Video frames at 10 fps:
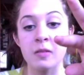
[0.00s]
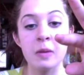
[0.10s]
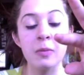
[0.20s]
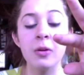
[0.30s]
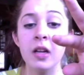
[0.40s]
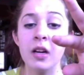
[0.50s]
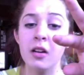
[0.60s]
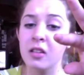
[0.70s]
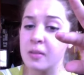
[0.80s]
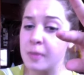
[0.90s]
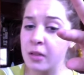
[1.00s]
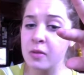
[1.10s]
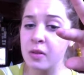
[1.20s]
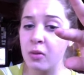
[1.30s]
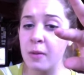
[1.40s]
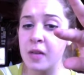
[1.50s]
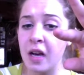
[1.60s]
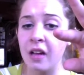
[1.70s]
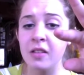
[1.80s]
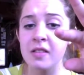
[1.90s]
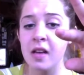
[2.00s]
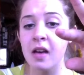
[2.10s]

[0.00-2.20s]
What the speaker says: People that are experienced with the reptiles,